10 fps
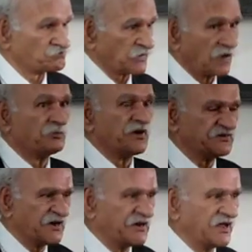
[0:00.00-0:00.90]
A
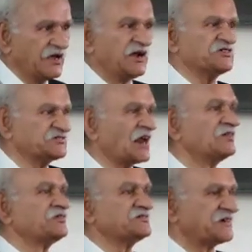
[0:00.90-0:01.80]
PTD
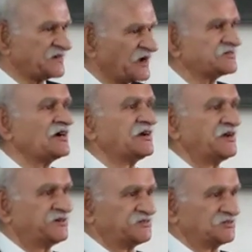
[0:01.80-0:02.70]
itself is a title
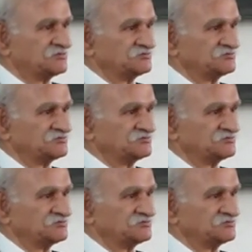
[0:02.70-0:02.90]
deed